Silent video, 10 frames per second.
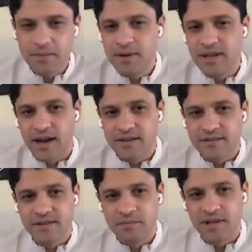anybody
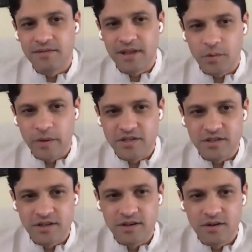asks themselves that
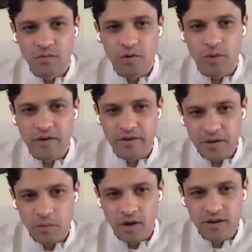question, what do I
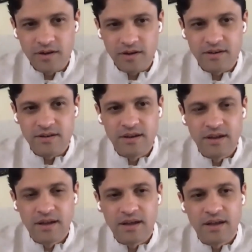really want?
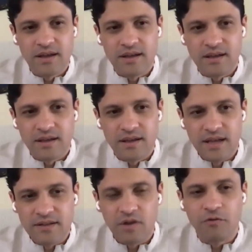
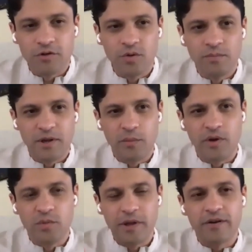It's, of course, you may not
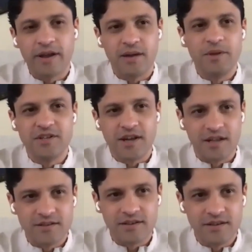get an immediate
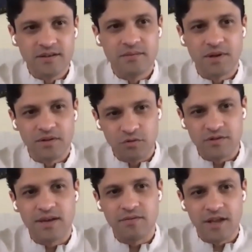answer, but if you
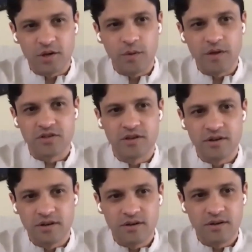stay with that
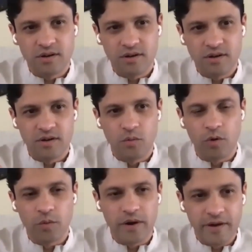question, you know,
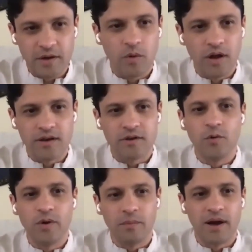what do I really want?
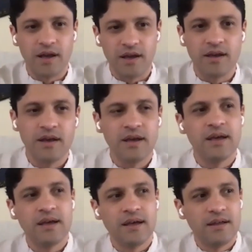Who am I?
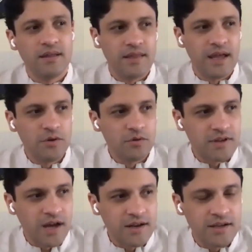Then you
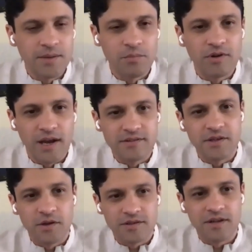start
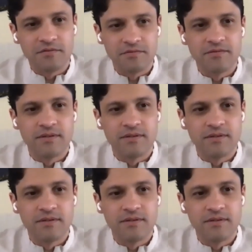dehypnotizing yourself.